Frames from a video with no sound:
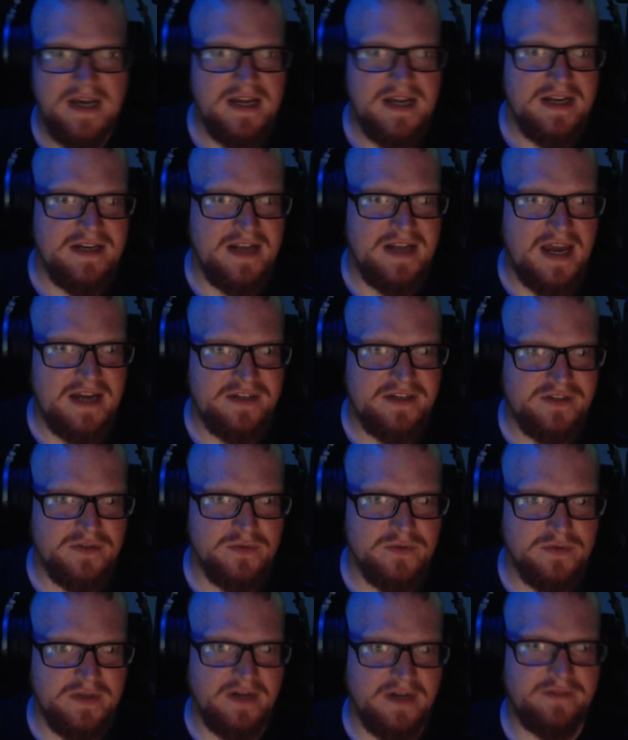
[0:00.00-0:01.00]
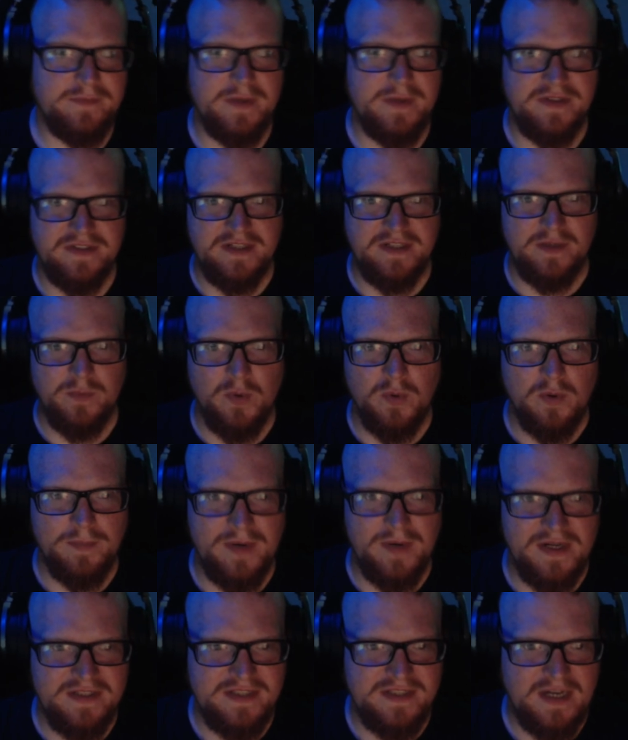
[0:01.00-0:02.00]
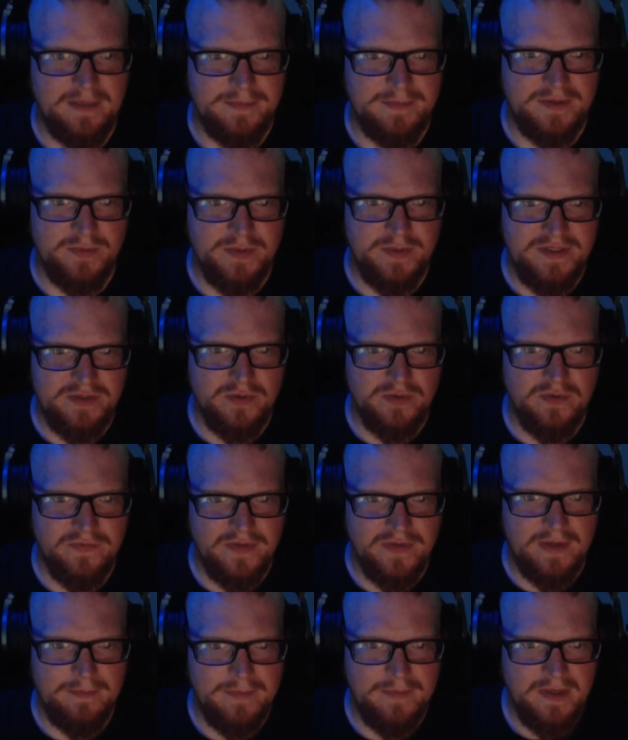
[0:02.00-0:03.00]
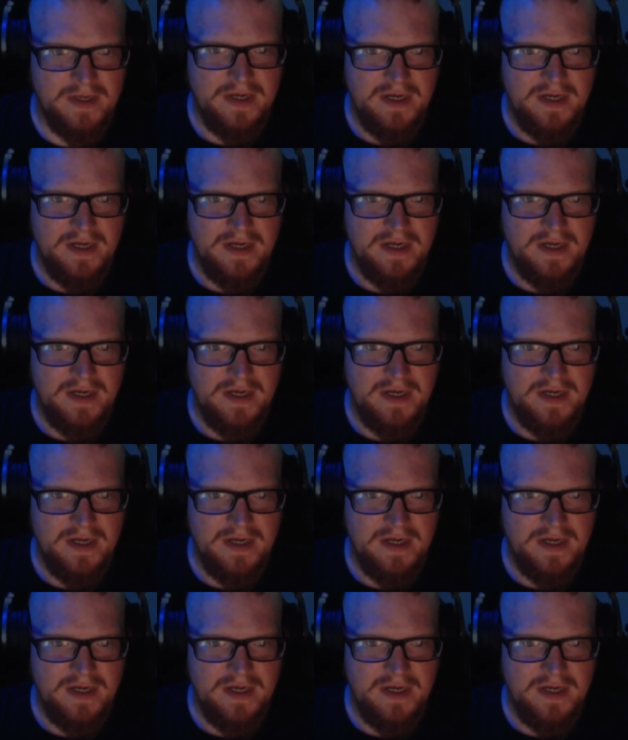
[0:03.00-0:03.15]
national governments and a war breaks out between two of them.